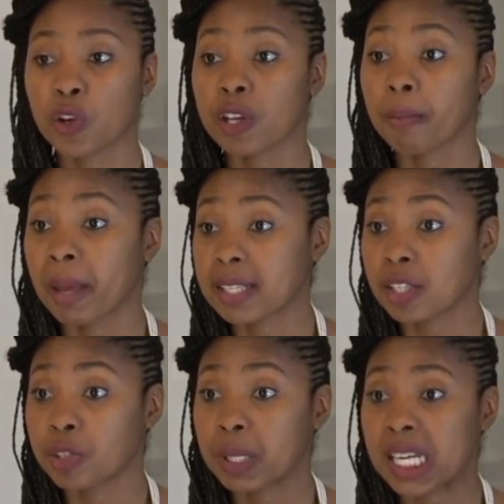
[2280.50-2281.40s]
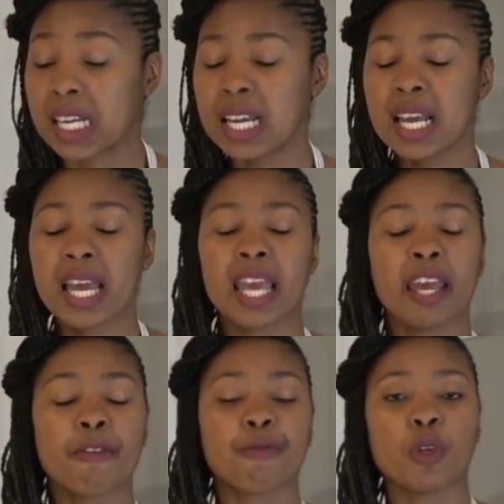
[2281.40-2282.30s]
you can message me
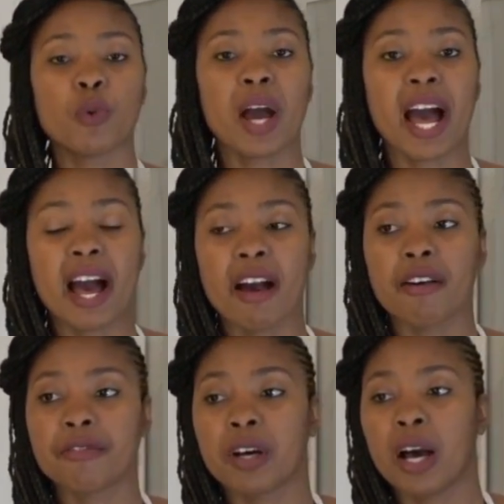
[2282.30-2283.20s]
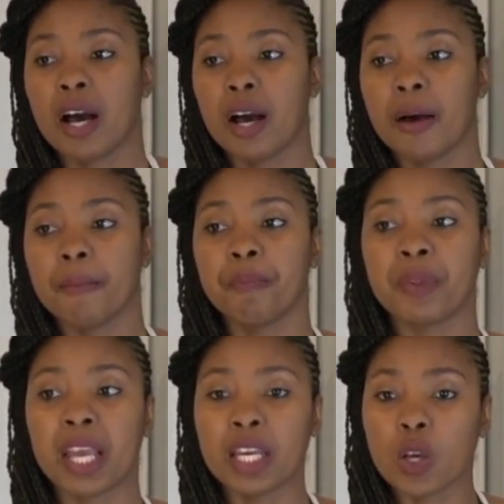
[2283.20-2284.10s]
if you have
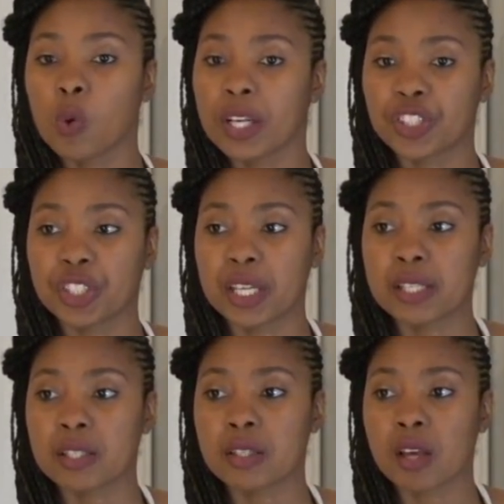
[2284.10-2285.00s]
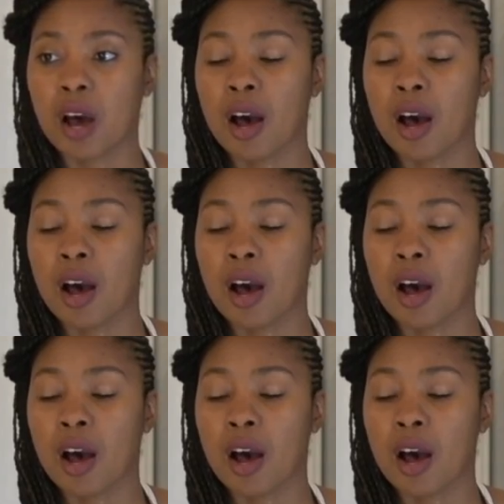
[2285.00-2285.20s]
any questions